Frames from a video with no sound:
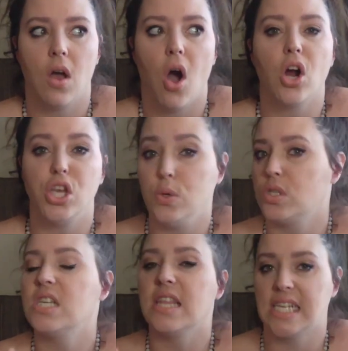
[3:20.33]
are
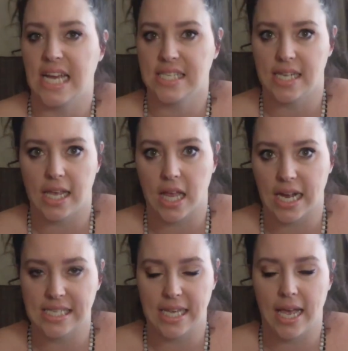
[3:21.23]
used in the testing,
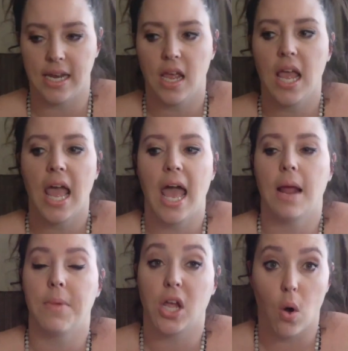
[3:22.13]
like I said, and
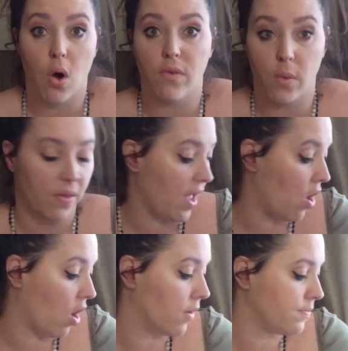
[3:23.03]
I'm going to go over what they
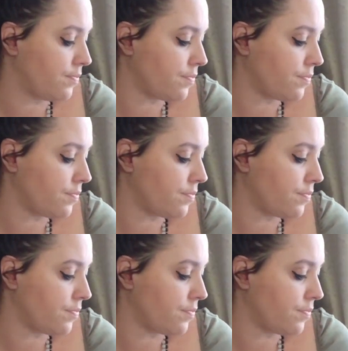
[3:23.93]
are.